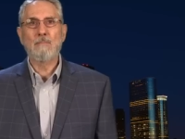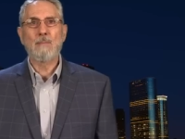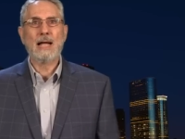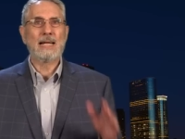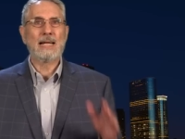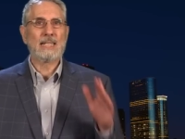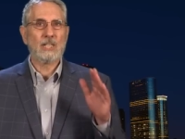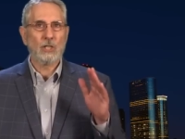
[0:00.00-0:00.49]

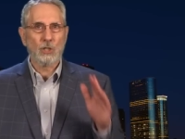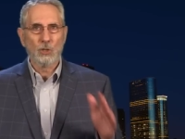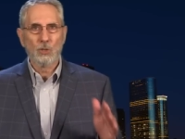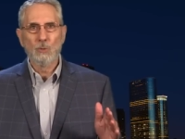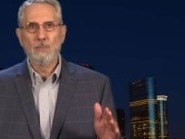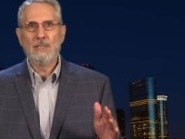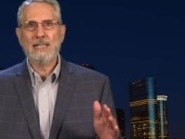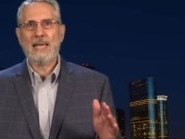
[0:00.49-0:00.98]
by
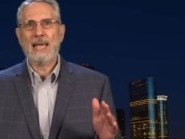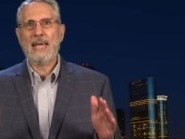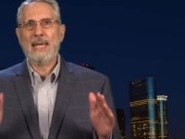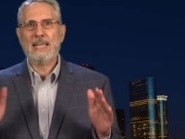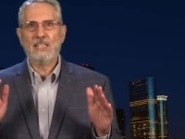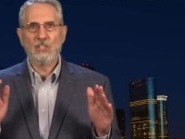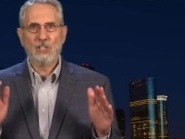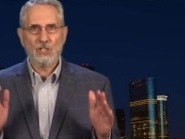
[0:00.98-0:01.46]
Cuba
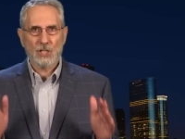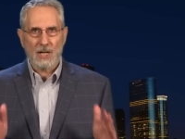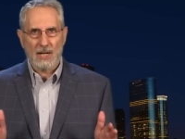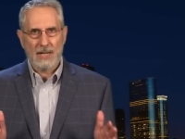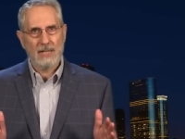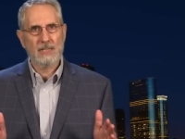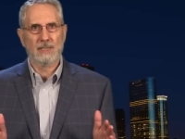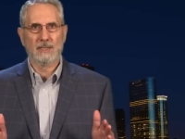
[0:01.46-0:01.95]
and
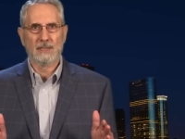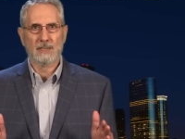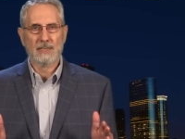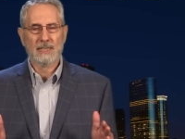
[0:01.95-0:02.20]
China